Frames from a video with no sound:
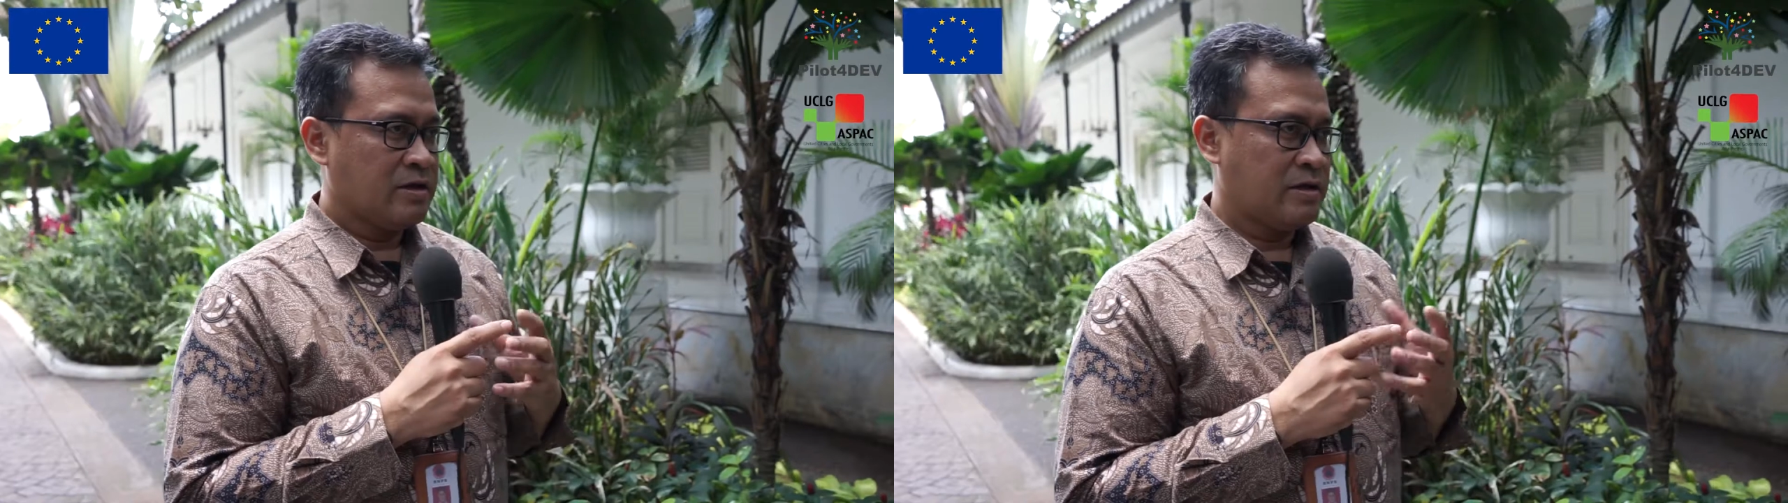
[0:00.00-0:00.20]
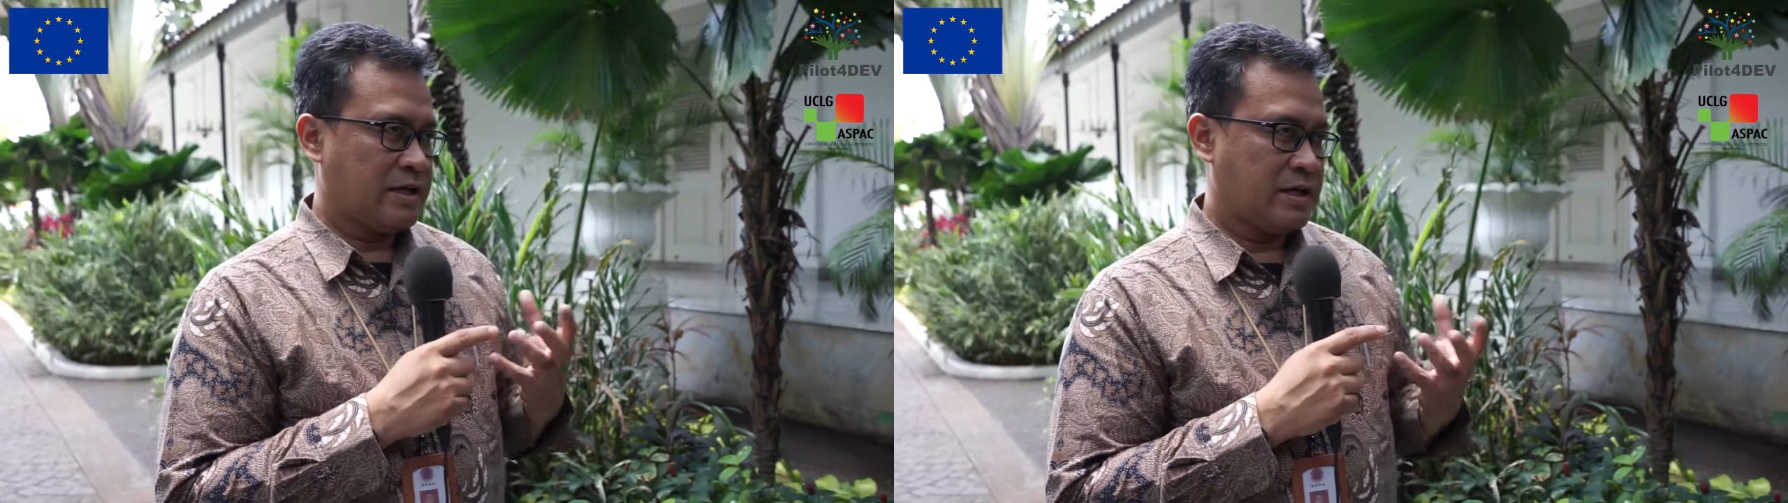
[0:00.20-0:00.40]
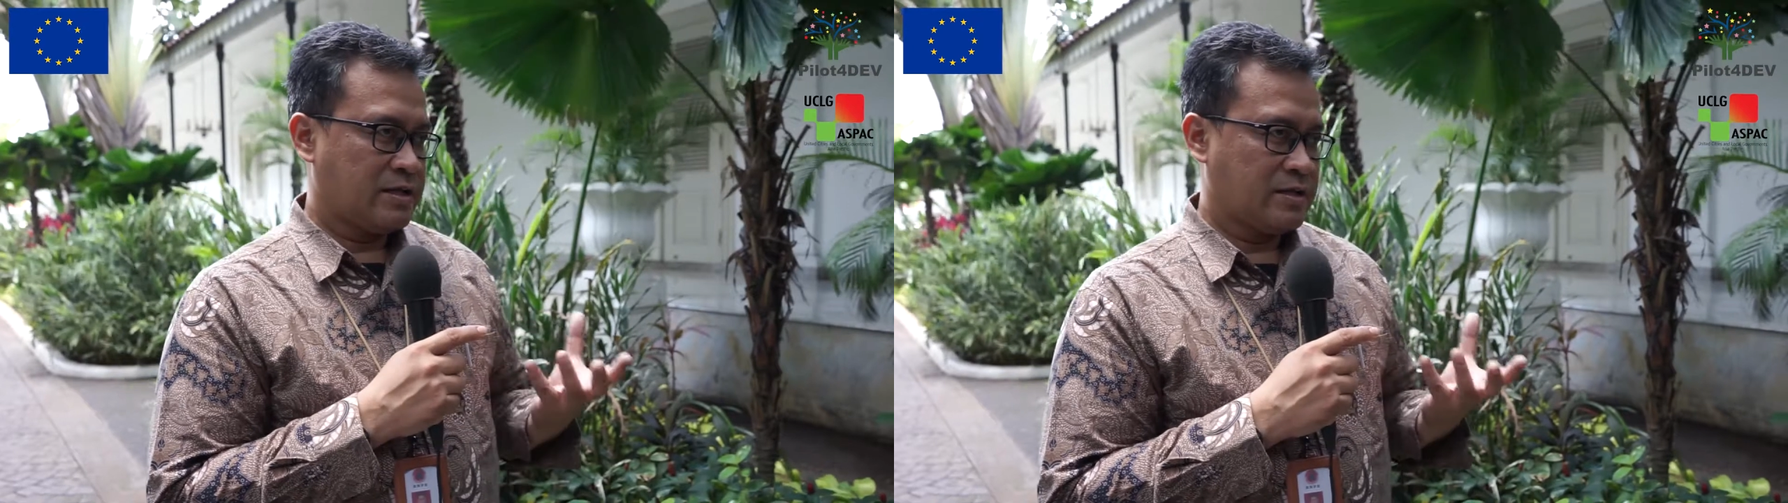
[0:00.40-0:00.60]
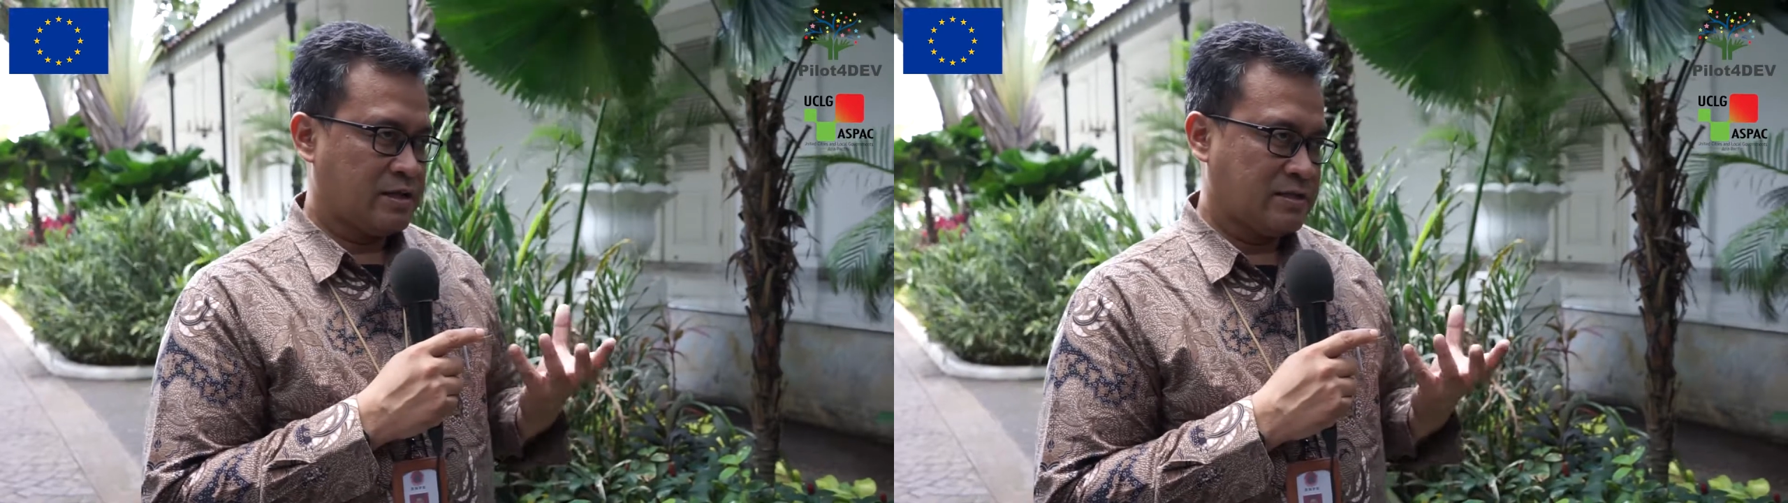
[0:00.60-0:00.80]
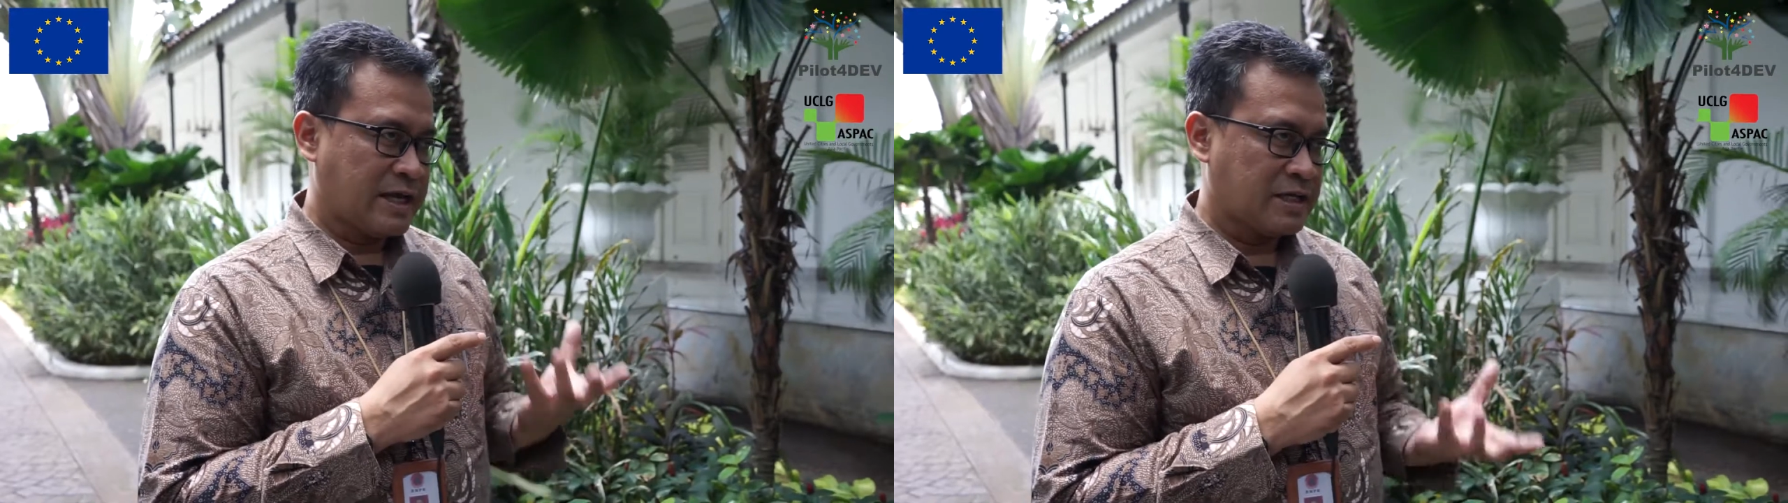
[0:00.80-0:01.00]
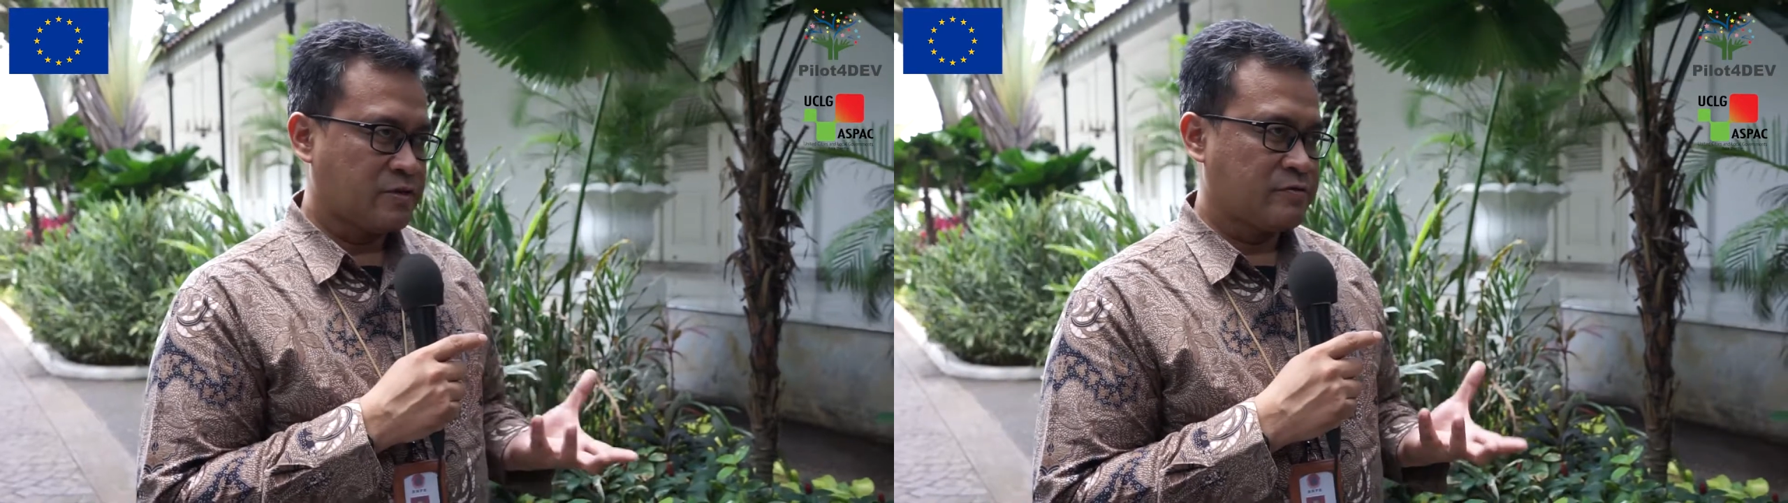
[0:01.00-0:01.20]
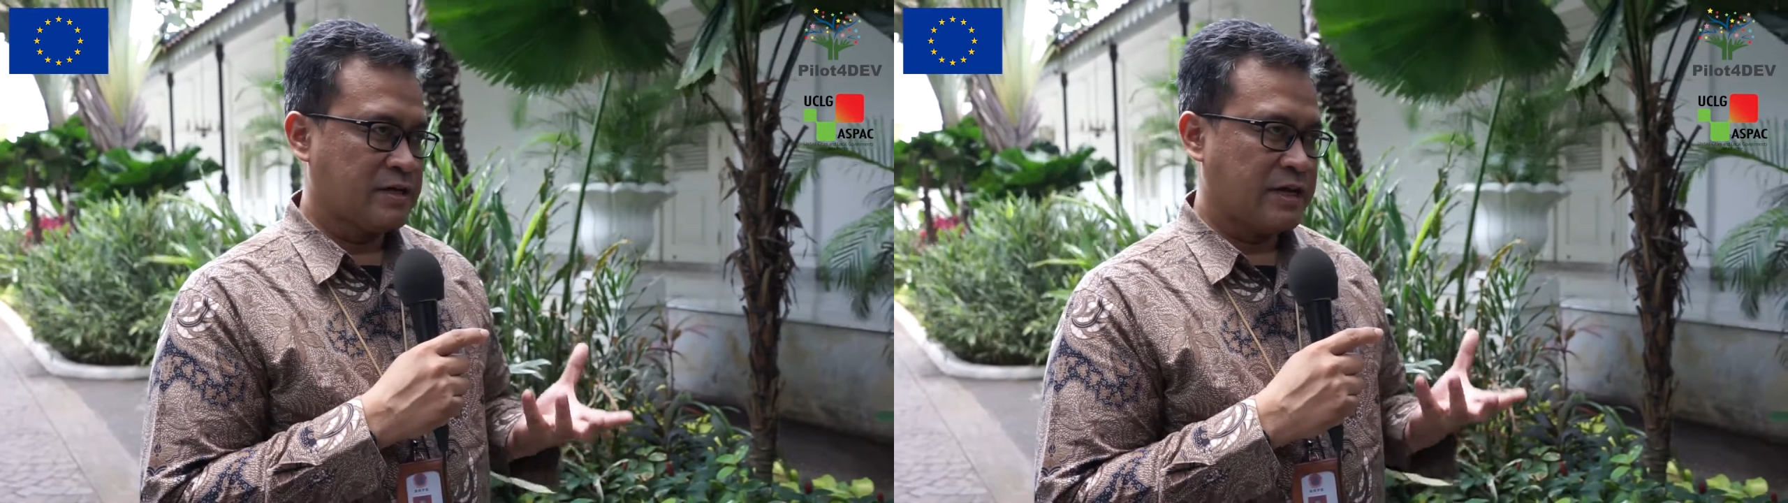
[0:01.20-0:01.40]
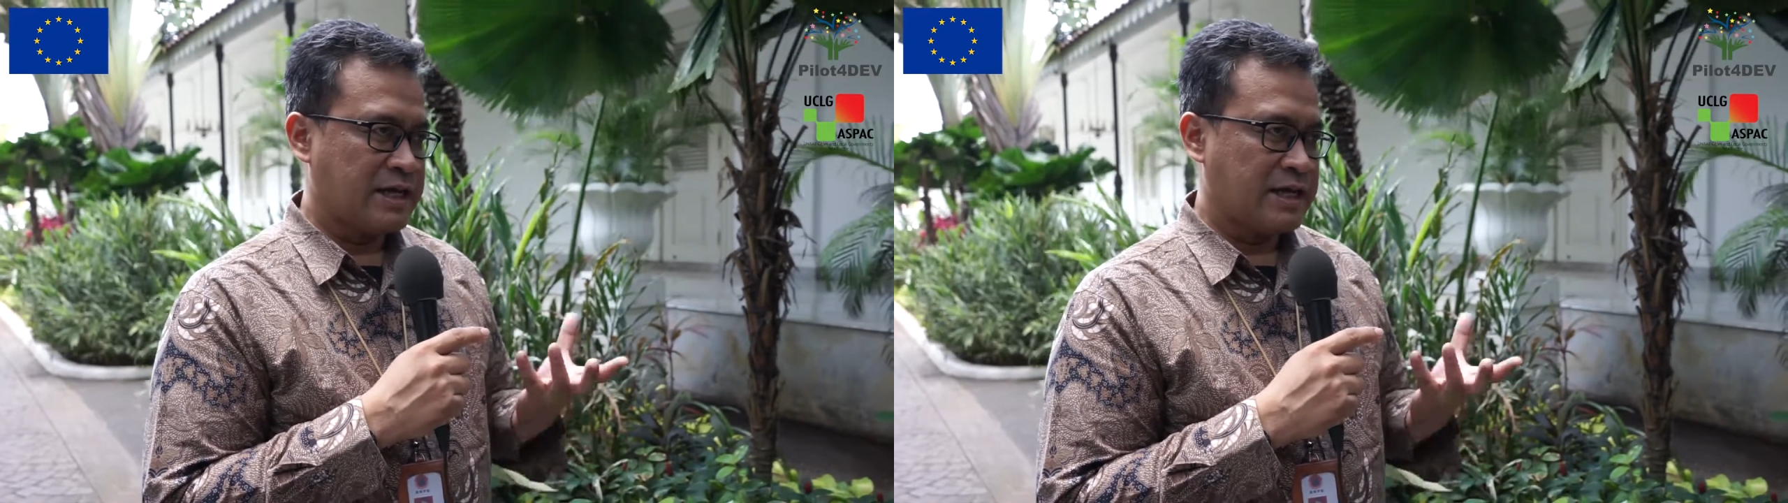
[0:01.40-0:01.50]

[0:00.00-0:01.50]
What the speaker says: the task of the